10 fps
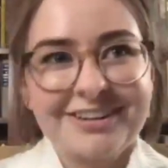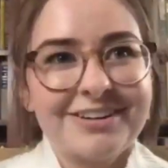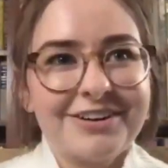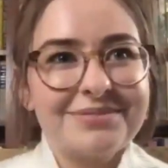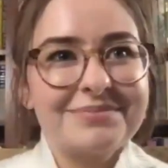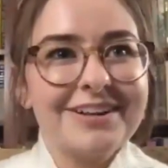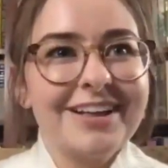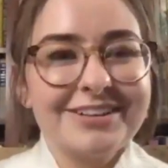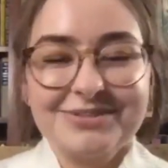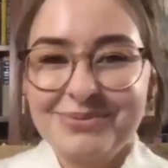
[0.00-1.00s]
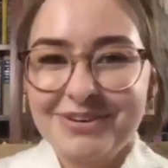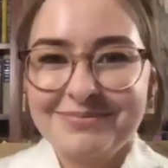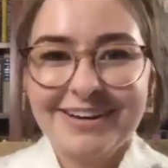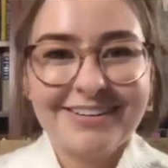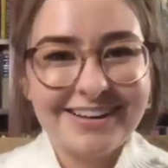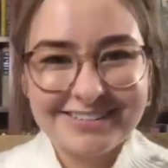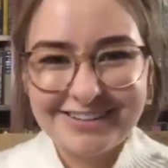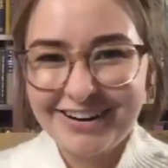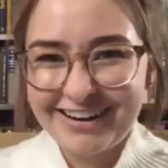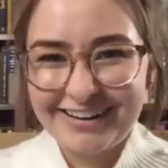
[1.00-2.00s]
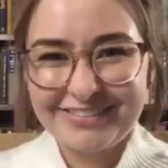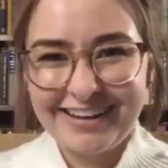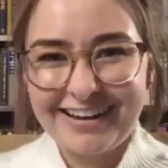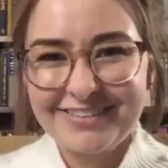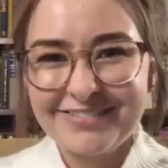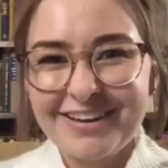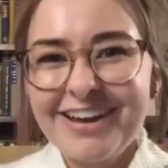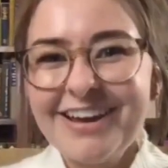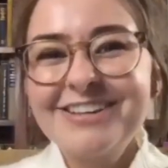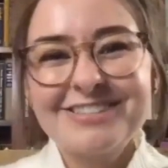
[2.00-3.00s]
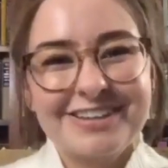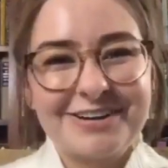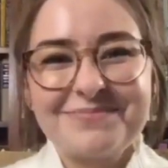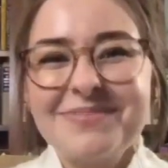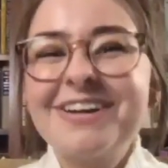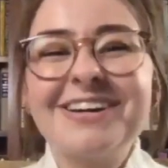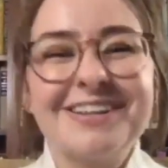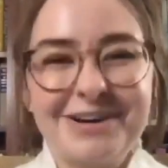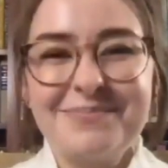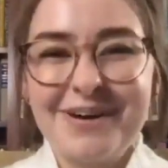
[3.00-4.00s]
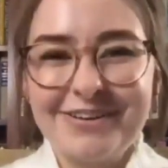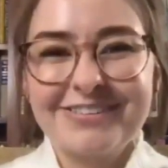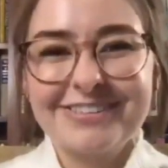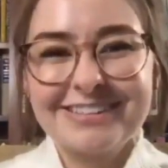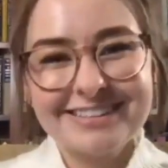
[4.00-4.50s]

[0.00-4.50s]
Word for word: Oh, my last one, my last Archives Live. So go Pokes.